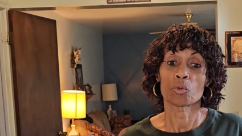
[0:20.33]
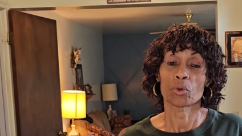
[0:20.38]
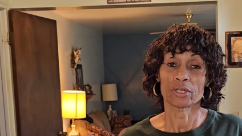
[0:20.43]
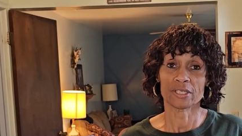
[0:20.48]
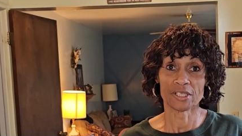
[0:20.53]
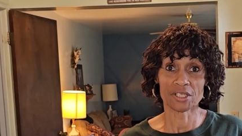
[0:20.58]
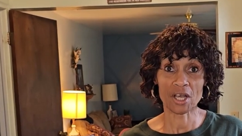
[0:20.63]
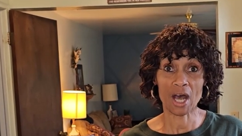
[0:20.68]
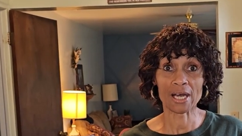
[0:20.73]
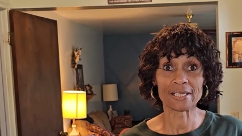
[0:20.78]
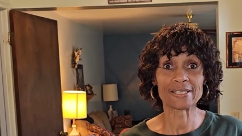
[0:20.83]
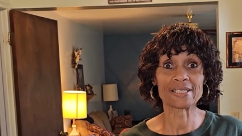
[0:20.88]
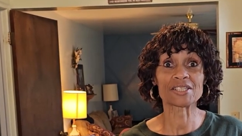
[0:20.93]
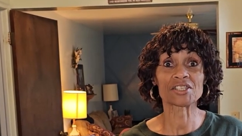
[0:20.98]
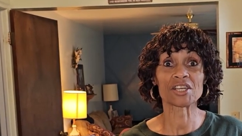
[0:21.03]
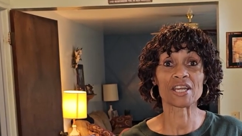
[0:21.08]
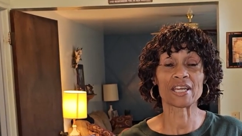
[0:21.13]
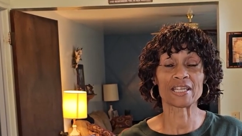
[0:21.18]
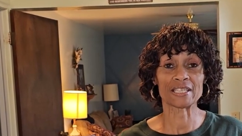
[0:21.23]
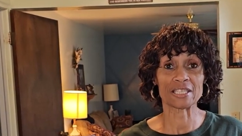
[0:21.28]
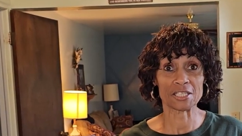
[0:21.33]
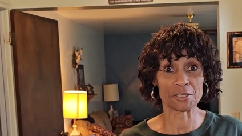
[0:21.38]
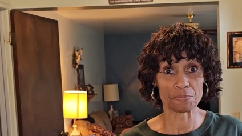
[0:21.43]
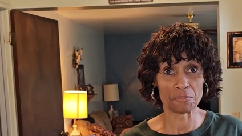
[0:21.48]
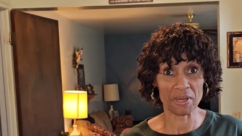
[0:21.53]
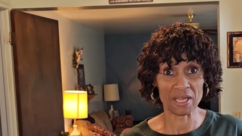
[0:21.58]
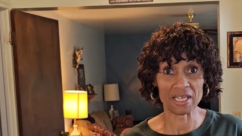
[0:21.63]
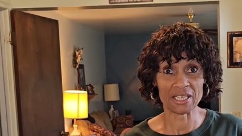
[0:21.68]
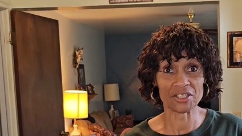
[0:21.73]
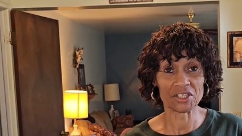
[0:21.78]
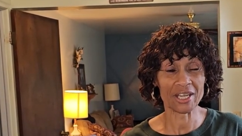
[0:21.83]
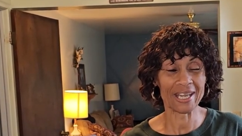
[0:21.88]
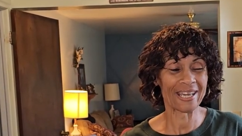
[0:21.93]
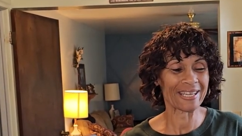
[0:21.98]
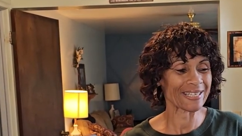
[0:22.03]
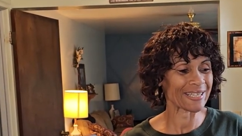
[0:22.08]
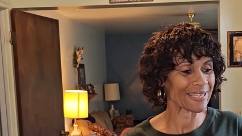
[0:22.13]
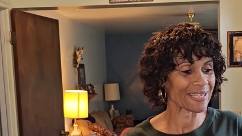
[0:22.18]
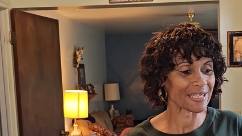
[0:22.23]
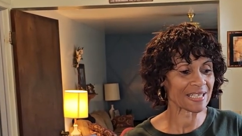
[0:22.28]
with sausage and spinach
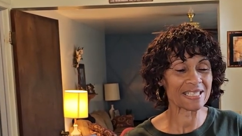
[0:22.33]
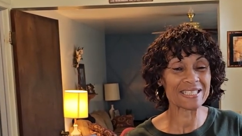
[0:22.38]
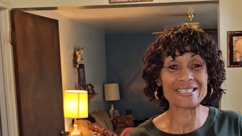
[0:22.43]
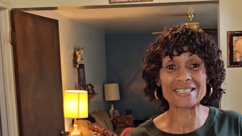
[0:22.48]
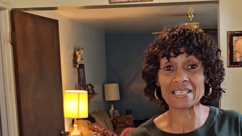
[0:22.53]
and it is